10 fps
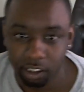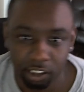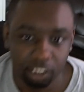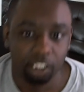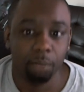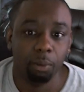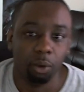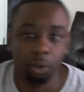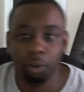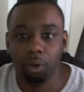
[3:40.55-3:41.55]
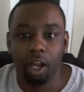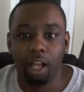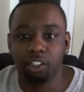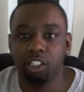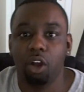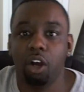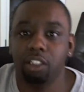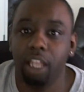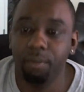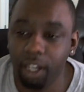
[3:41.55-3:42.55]
Gibaru, I'll just call
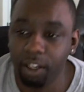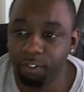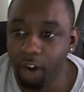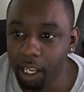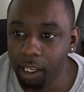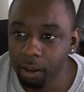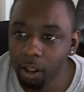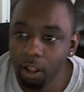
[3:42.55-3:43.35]
his name fucking Frank.